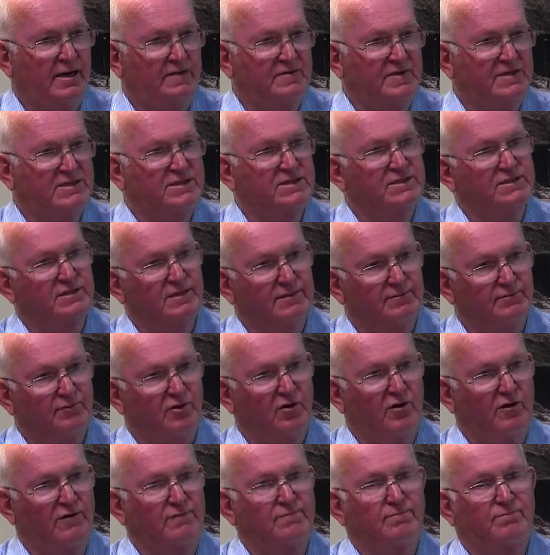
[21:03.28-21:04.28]
And this is an
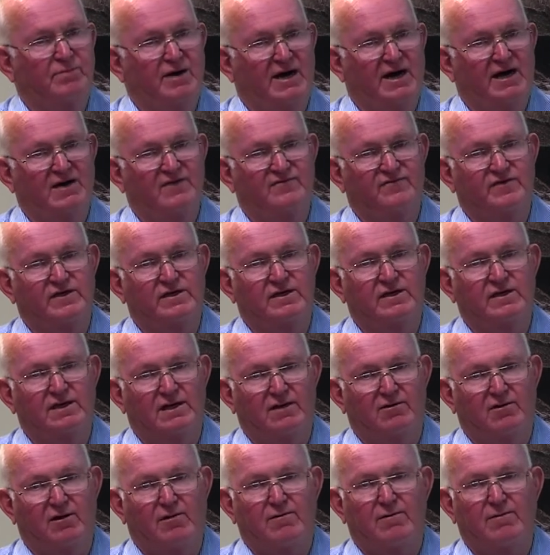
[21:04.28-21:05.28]
important part of the
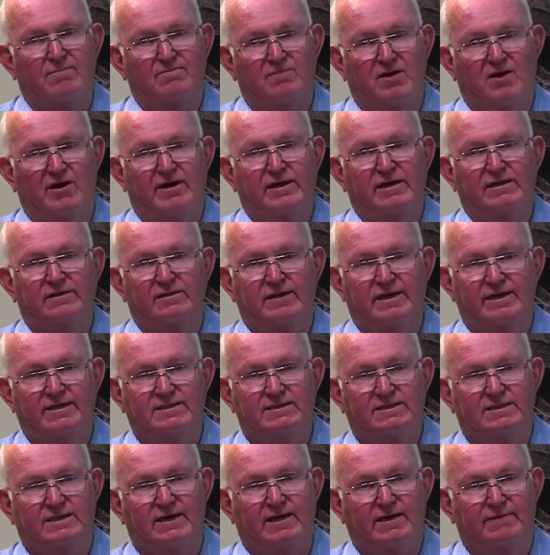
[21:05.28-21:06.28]
Illawarra mining
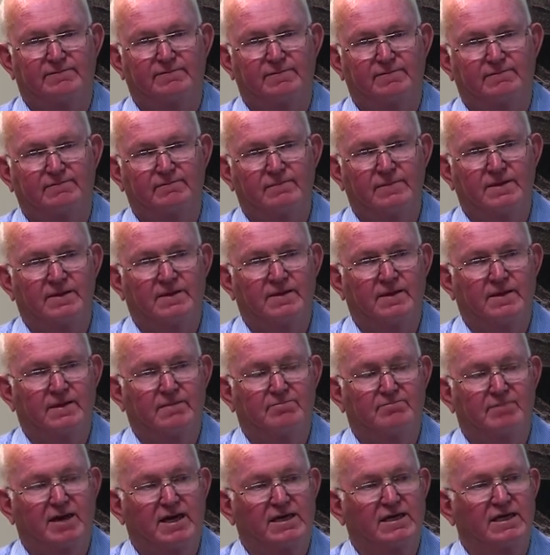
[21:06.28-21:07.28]
landscape.
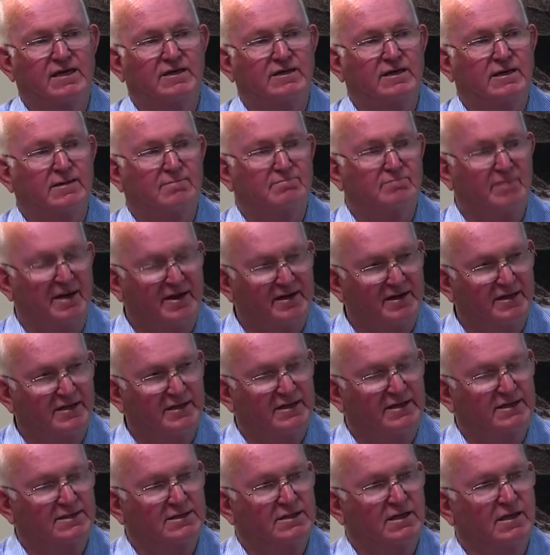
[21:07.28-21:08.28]
Many of the
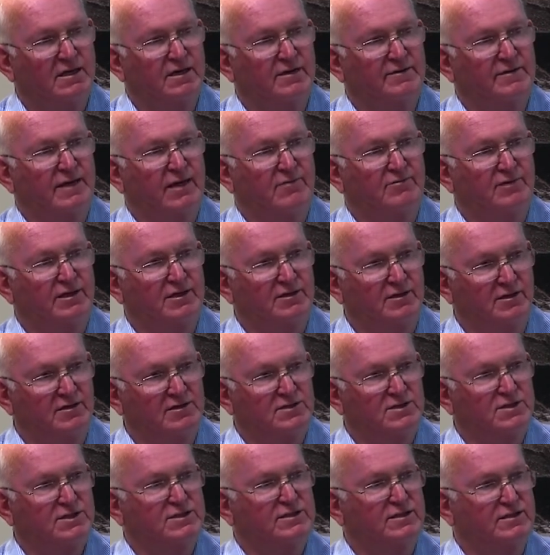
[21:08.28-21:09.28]
amenities that we
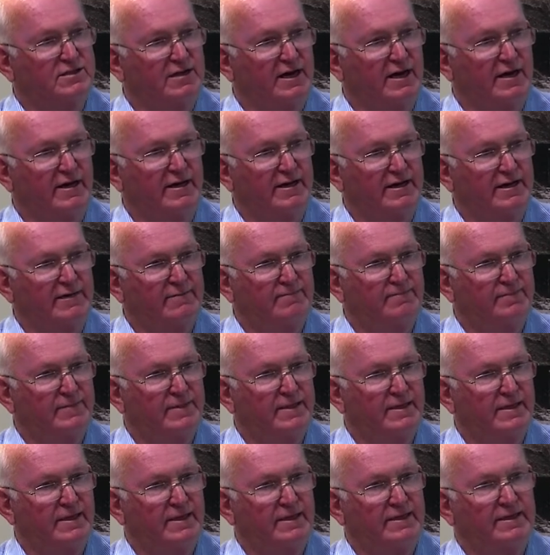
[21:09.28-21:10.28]
use today
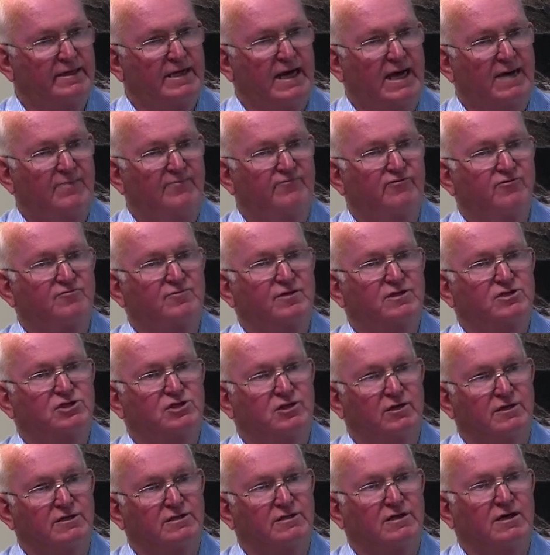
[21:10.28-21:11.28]
came from the
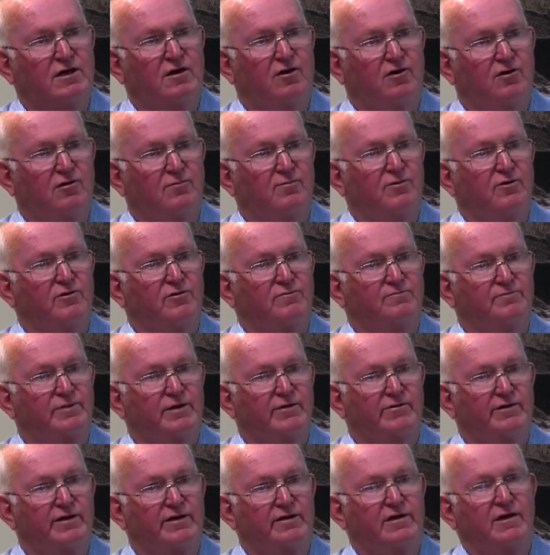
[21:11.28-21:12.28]
joint coal board
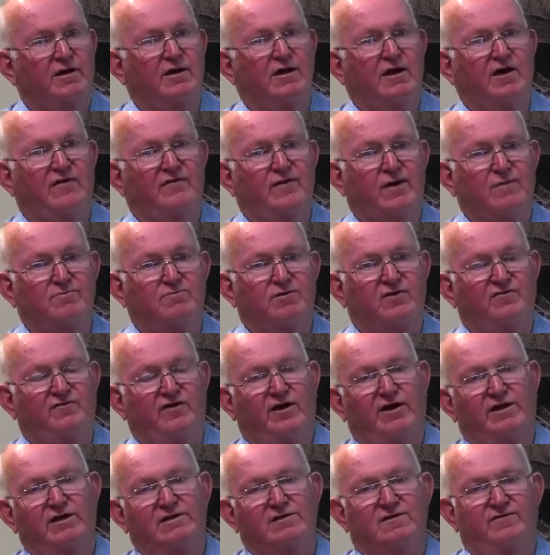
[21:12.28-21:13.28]
period are then
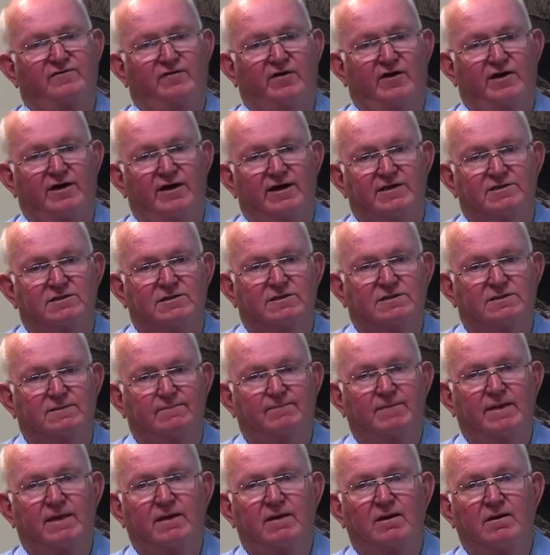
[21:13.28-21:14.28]
providing the finances
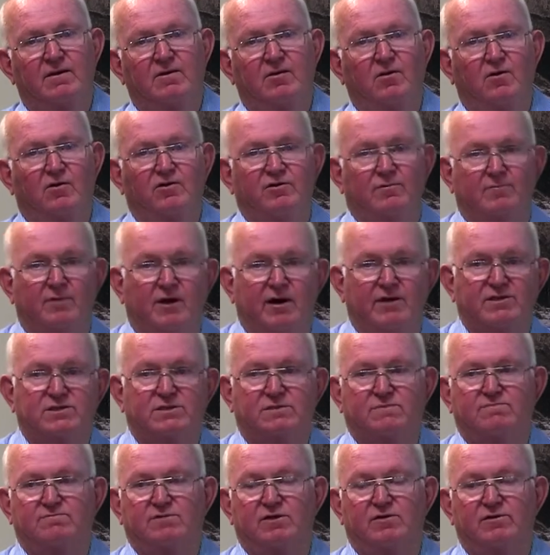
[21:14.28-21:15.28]
or the
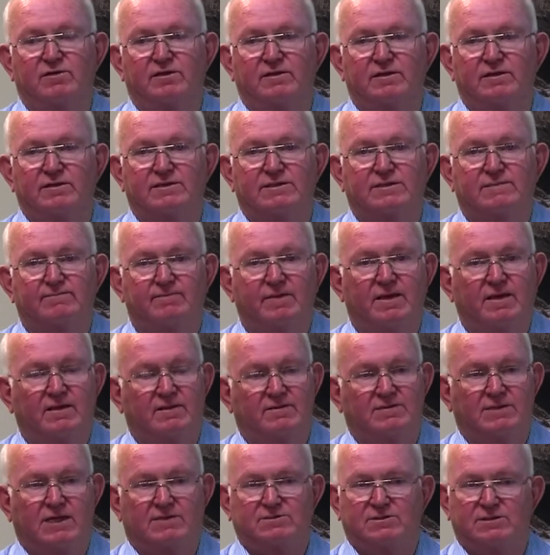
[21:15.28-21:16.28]
mines doing things
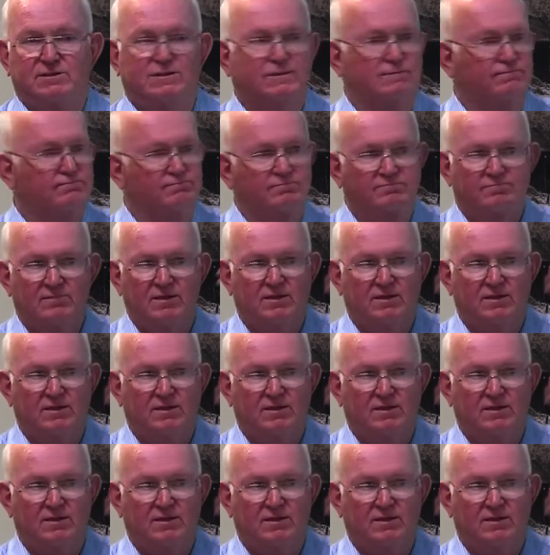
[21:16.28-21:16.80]
such as